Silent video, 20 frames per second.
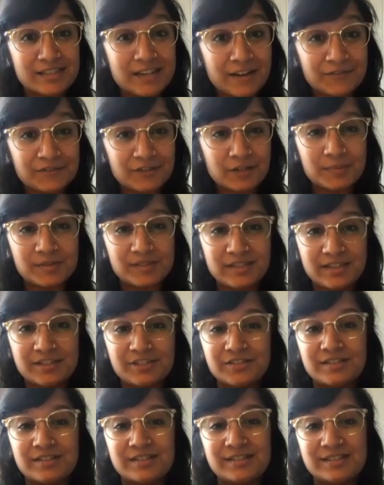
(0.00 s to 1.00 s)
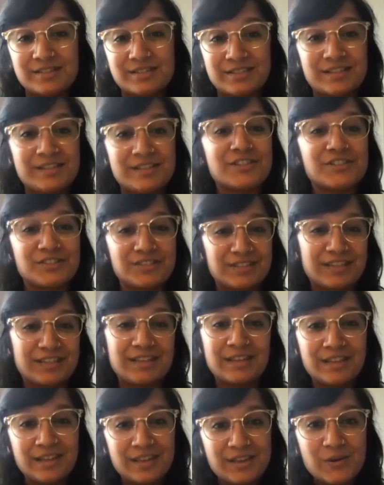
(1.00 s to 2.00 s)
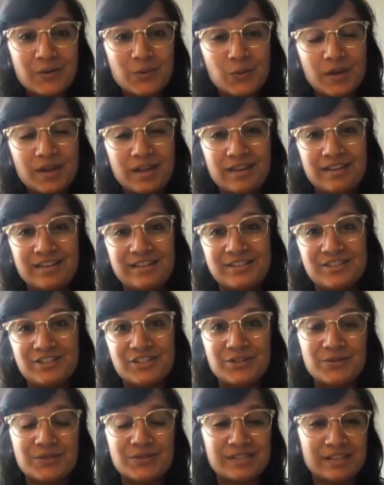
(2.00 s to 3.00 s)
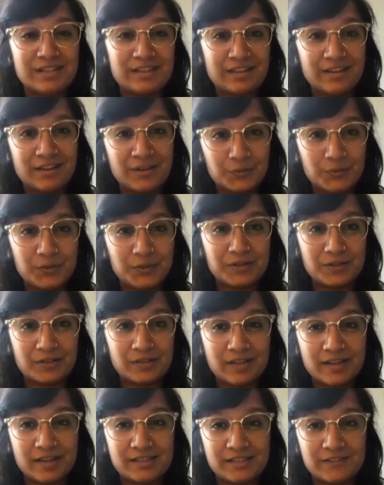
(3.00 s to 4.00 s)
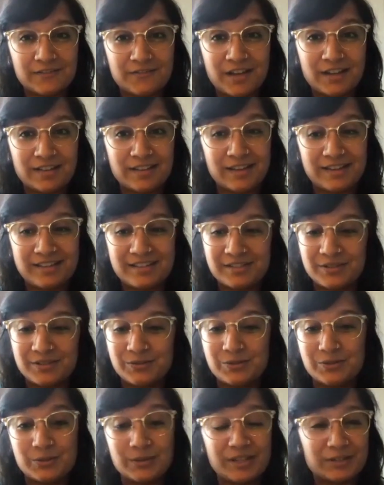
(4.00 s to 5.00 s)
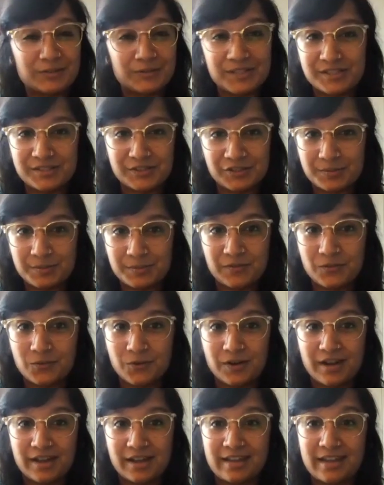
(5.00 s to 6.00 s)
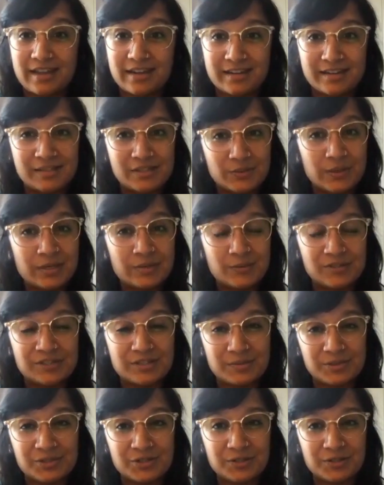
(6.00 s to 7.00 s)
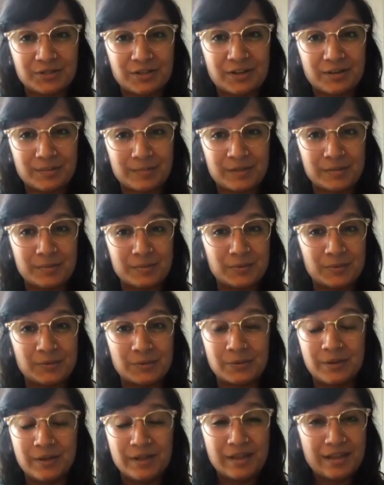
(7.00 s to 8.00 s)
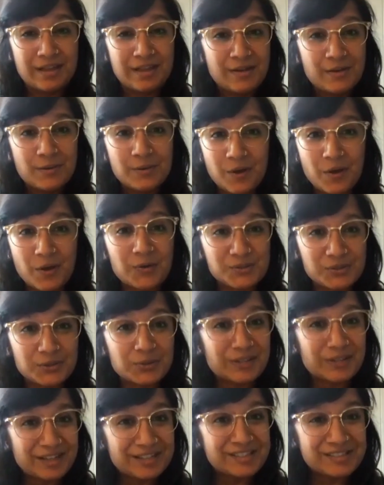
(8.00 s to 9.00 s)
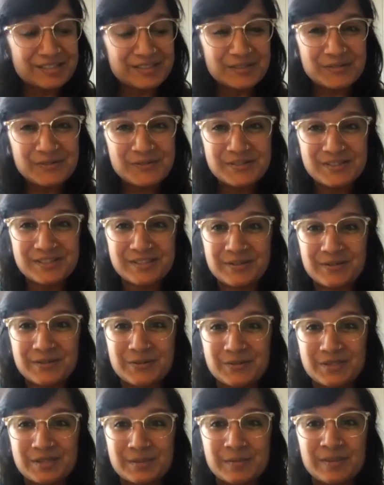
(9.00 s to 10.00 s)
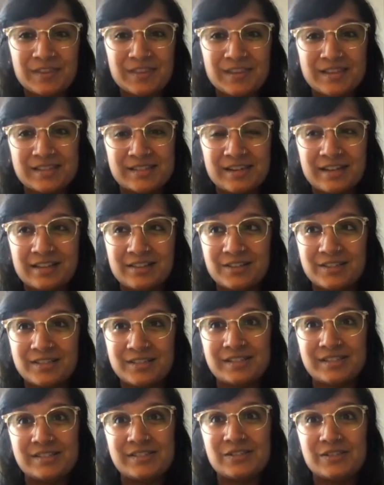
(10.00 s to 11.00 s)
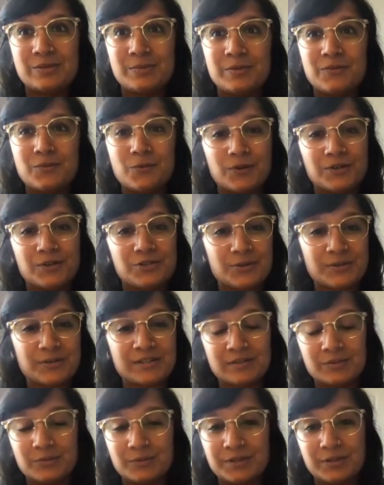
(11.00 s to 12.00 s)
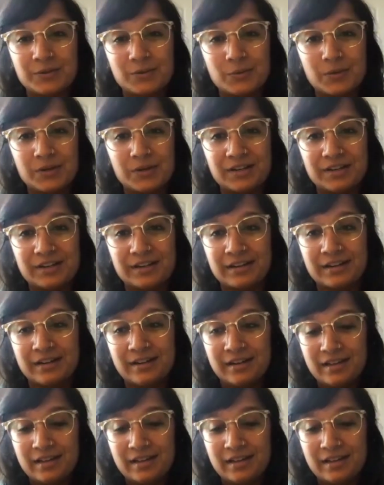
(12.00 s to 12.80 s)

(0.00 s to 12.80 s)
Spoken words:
have trepidations initially when choosing Unreal Collective. I like to do a lot of research before I get into it, which I'm sure a lot of people also like to do. So some of the things that I looked into before joining Unreal were,